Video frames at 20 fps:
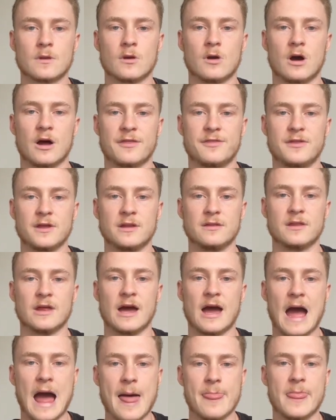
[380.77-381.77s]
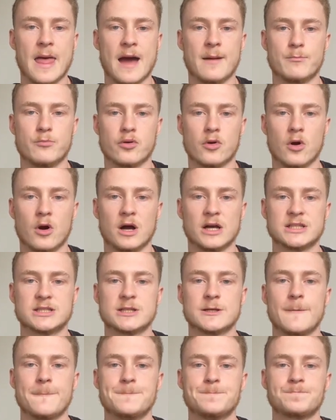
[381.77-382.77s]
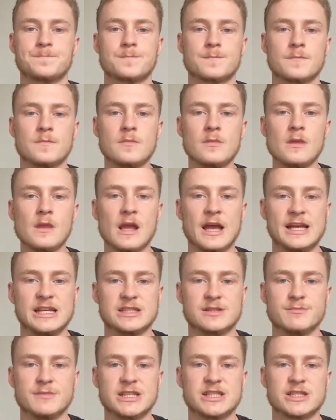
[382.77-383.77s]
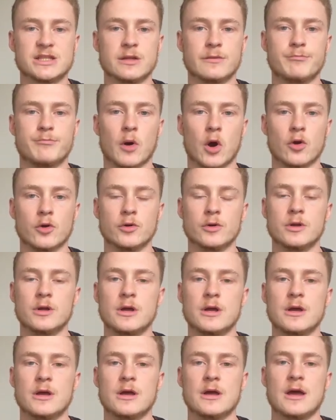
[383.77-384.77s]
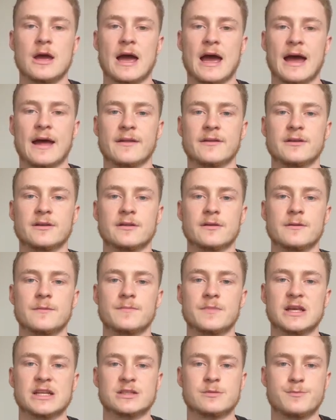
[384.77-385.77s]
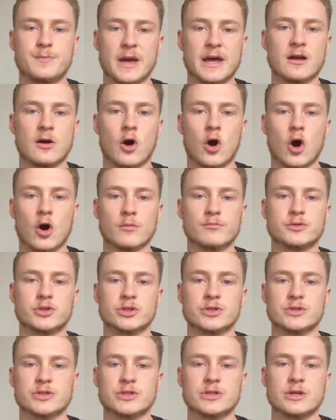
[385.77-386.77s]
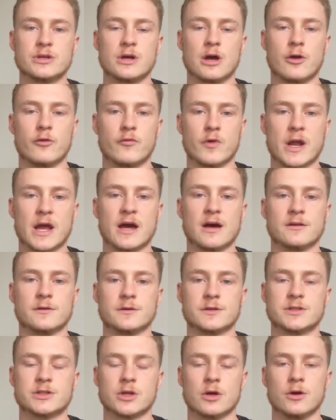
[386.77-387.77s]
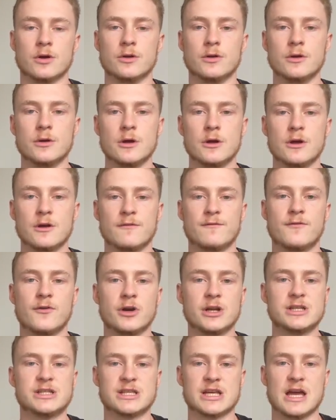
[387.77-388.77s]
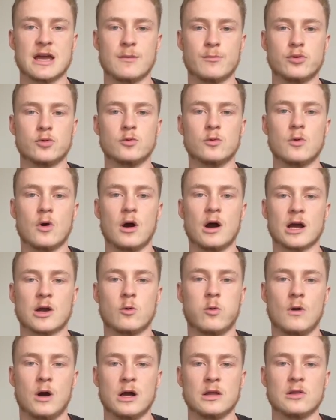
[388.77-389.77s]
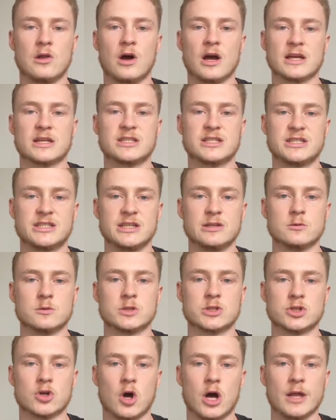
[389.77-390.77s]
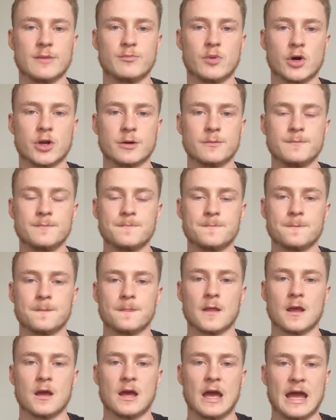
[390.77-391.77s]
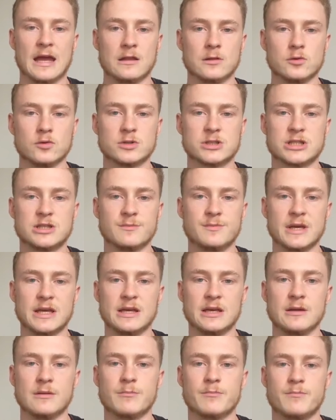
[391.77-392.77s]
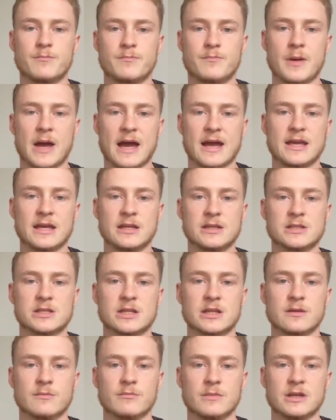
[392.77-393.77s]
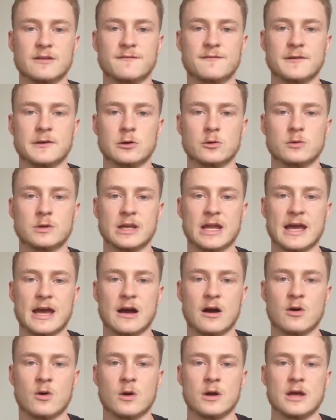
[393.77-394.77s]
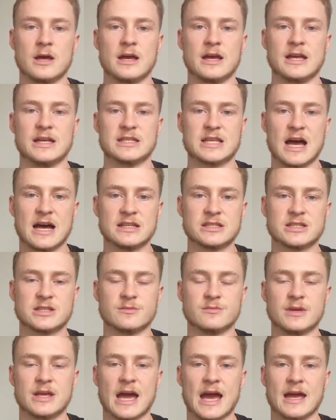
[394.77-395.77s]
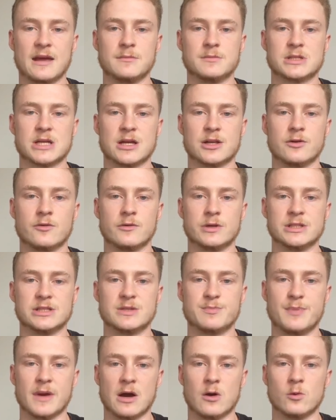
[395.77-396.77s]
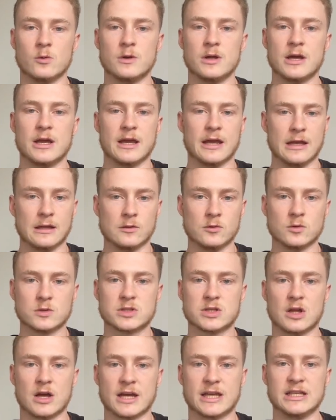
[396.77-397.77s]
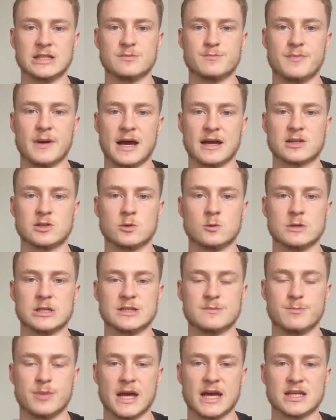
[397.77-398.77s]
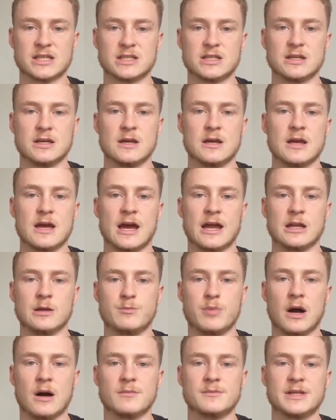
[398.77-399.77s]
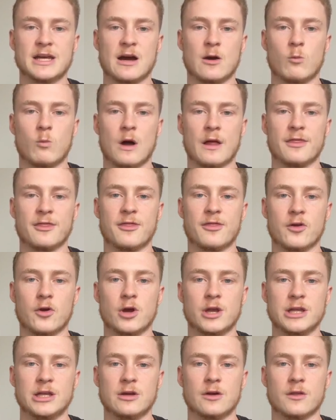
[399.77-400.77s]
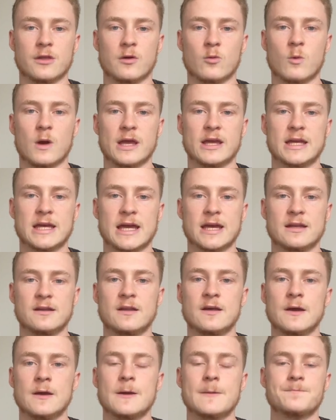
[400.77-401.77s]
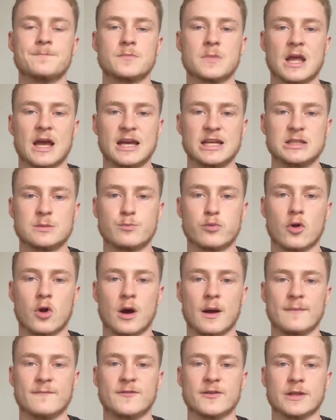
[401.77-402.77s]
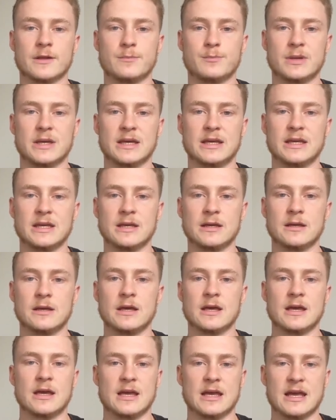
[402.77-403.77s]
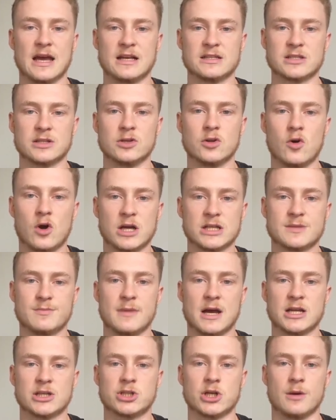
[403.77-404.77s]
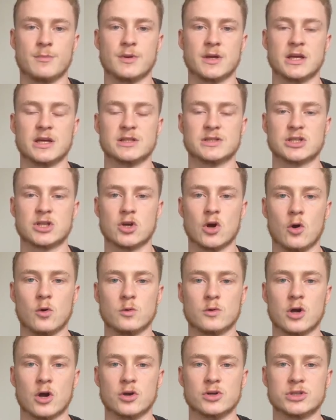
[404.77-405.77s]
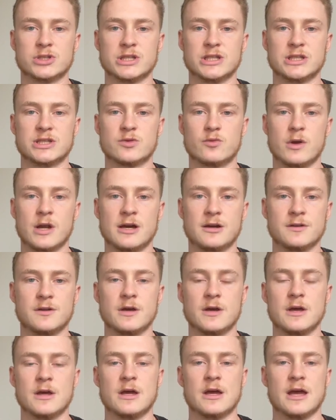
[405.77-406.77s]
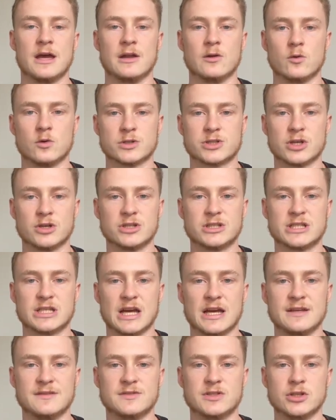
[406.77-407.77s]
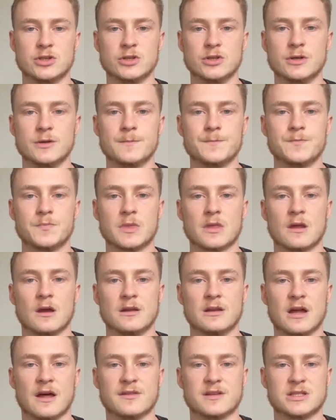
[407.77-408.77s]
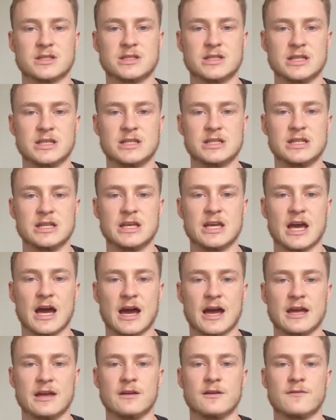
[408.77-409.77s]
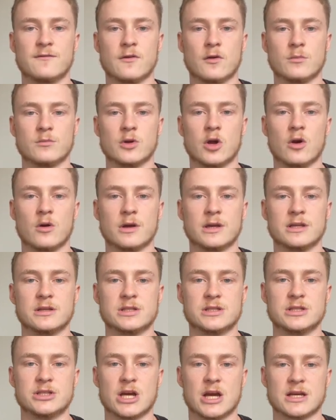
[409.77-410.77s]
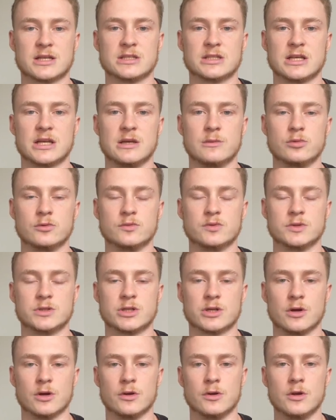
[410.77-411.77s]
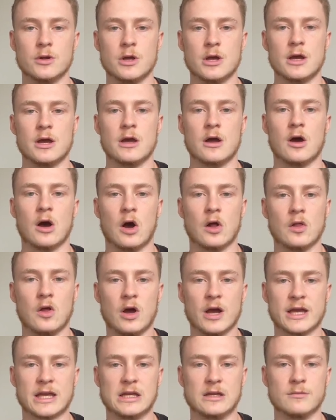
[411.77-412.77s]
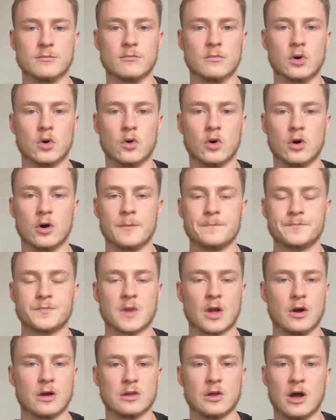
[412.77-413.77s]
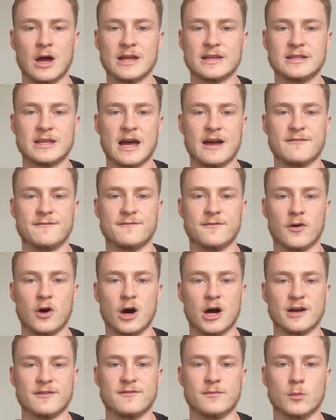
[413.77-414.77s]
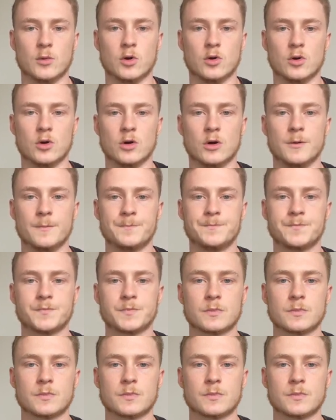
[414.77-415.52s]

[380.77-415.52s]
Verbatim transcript: I think that at that price, he's missed the boat and there's better options around. So, for example, I quite like Steele Sidebottom. He looks to be back into the midfield now. He's had some games under his belt. He looks like he's back to his best and he pumped out 130 on the weekend. He's prime for the picking. He has a nice matchup against Gold Coast this round it also saves you another 60k from going to Jack Ziebell. So I like him more. I like Nat Fyfe more.